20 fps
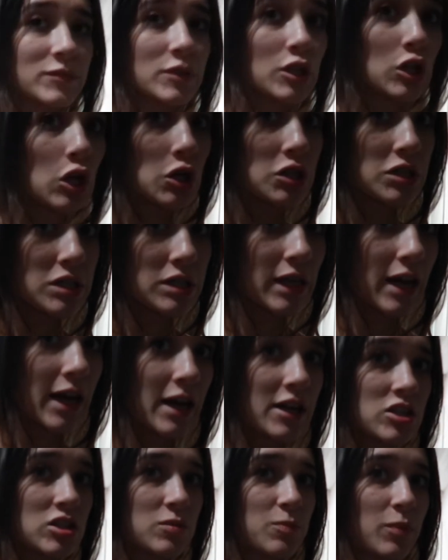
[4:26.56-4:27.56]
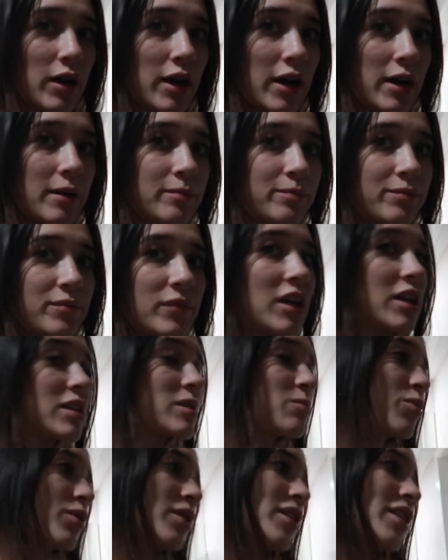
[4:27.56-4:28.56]
It's a little sketch, but
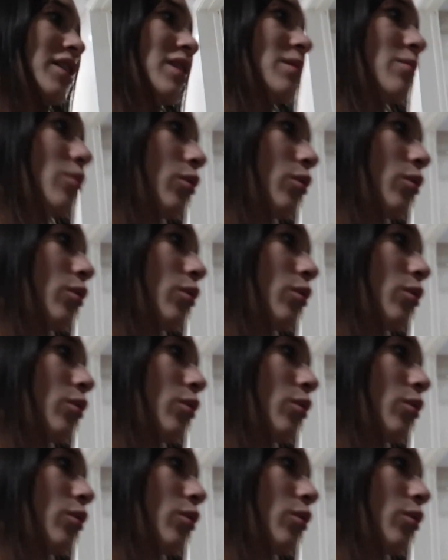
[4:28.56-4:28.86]
it's pretty in the